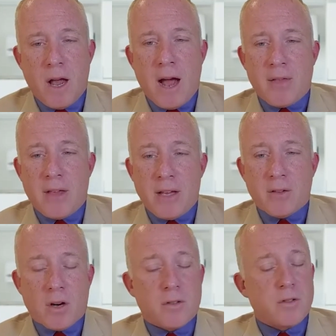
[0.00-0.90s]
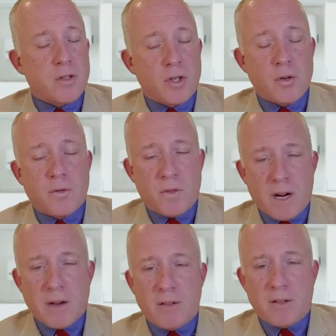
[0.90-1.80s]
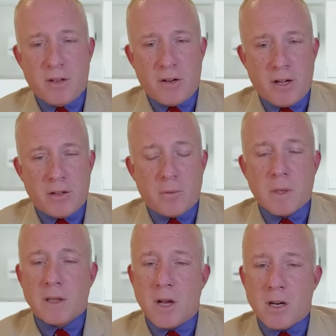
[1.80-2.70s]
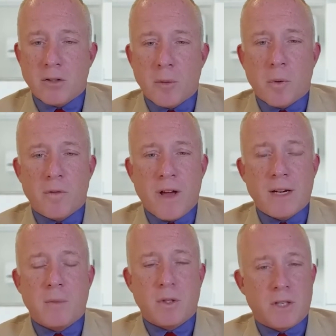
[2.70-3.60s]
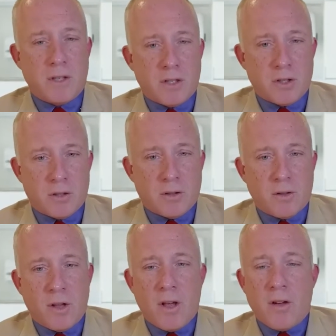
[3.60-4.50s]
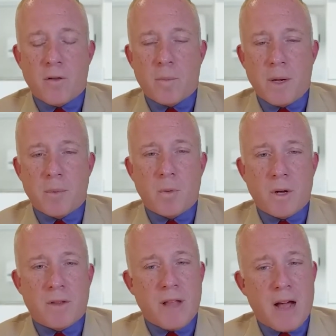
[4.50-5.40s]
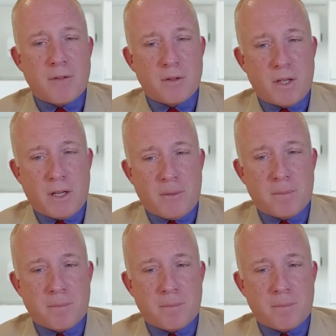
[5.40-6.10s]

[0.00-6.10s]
And these are two very serious but largely preventable conditions for people with NAFLD.